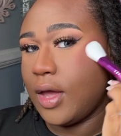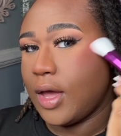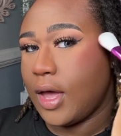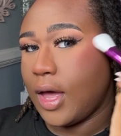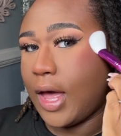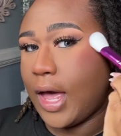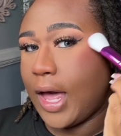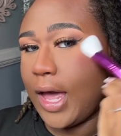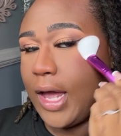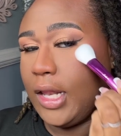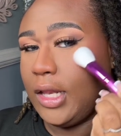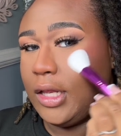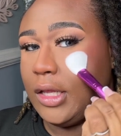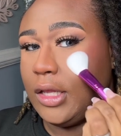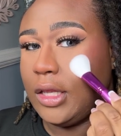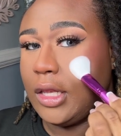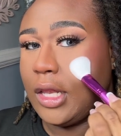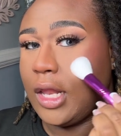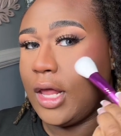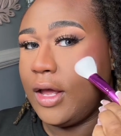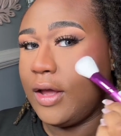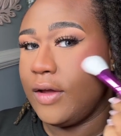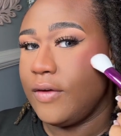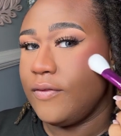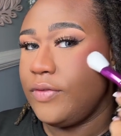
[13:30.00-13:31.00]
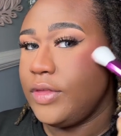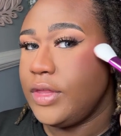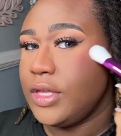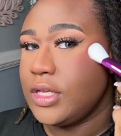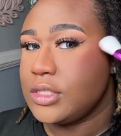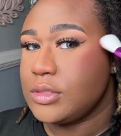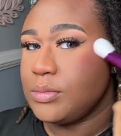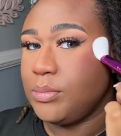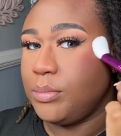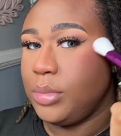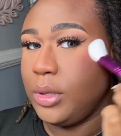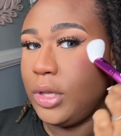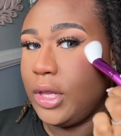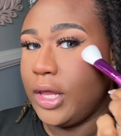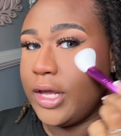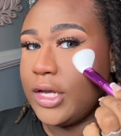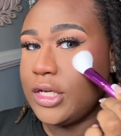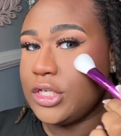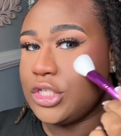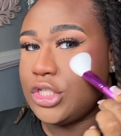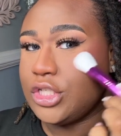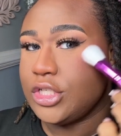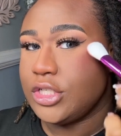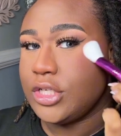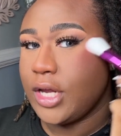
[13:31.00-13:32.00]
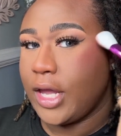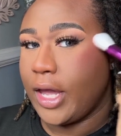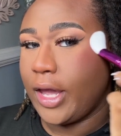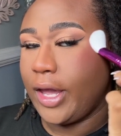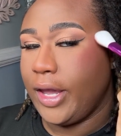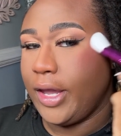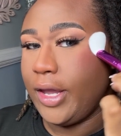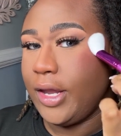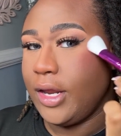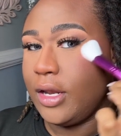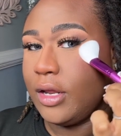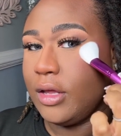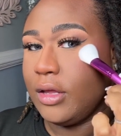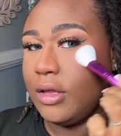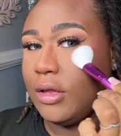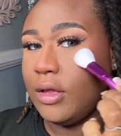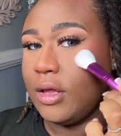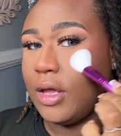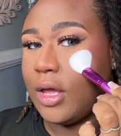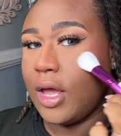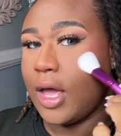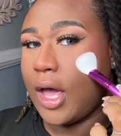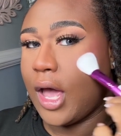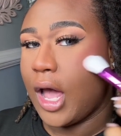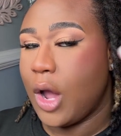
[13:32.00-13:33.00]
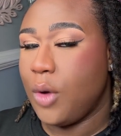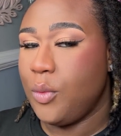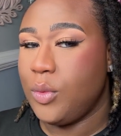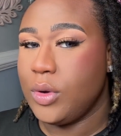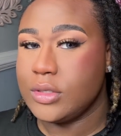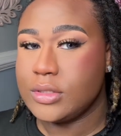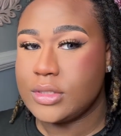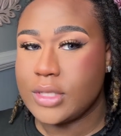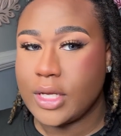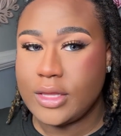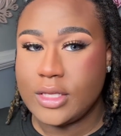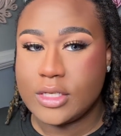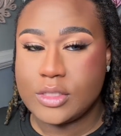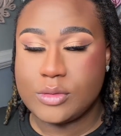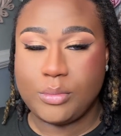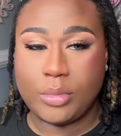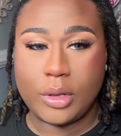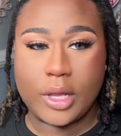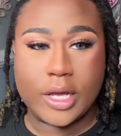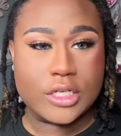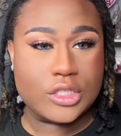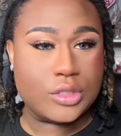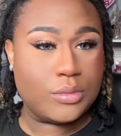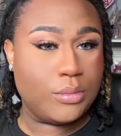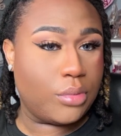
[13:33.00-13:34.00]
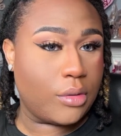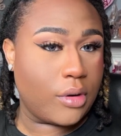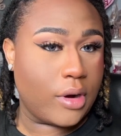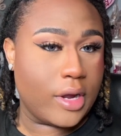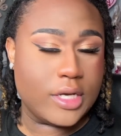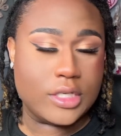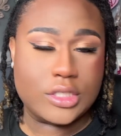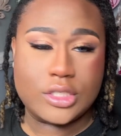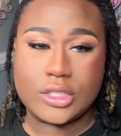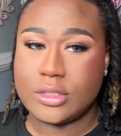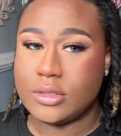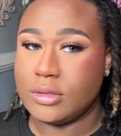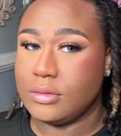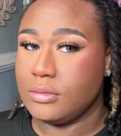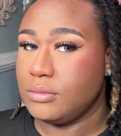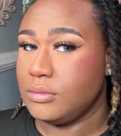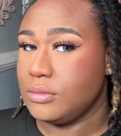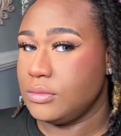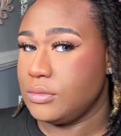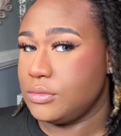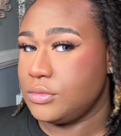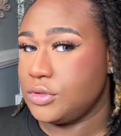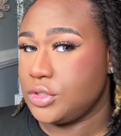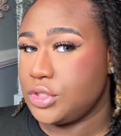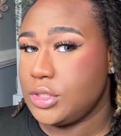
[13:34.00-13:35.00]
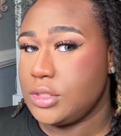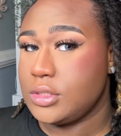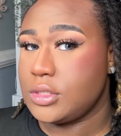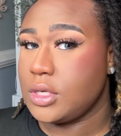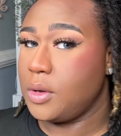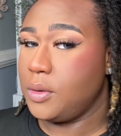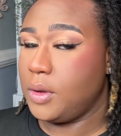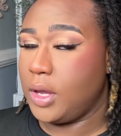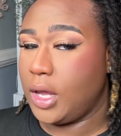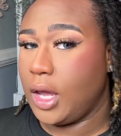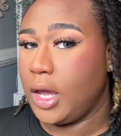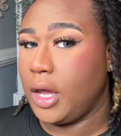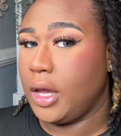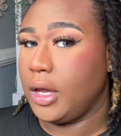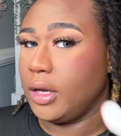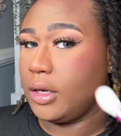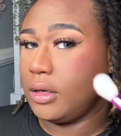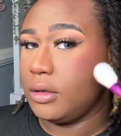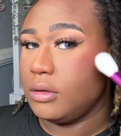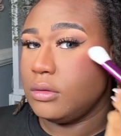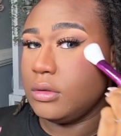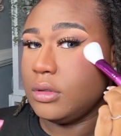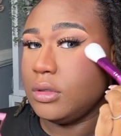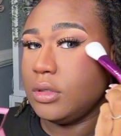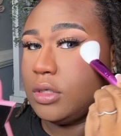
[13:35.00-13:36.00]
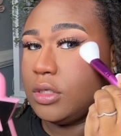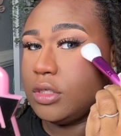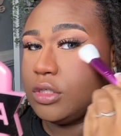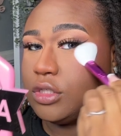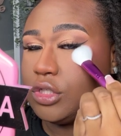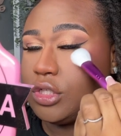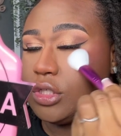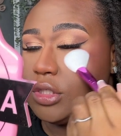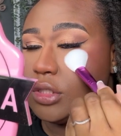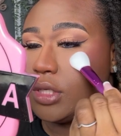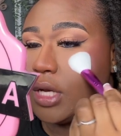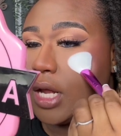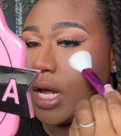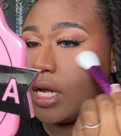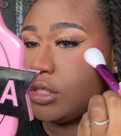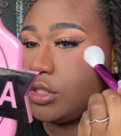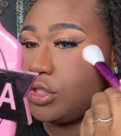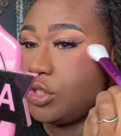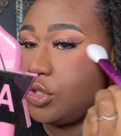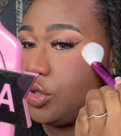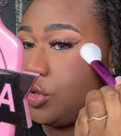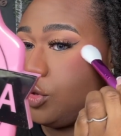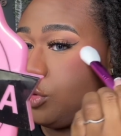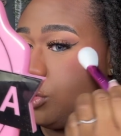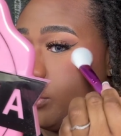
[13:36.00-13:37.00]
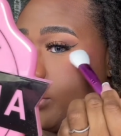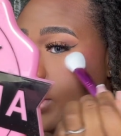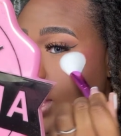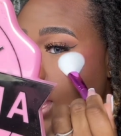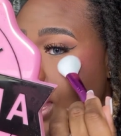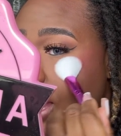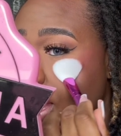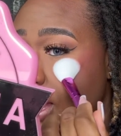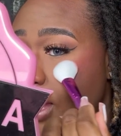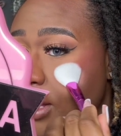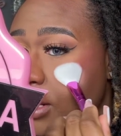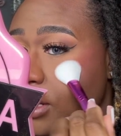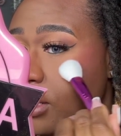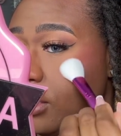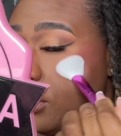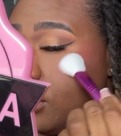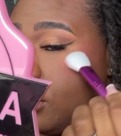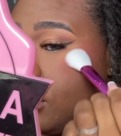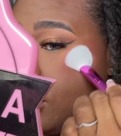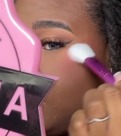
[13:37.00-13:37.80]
I love this blush shade. I will say this blush brush, she's okay. She's not too bad.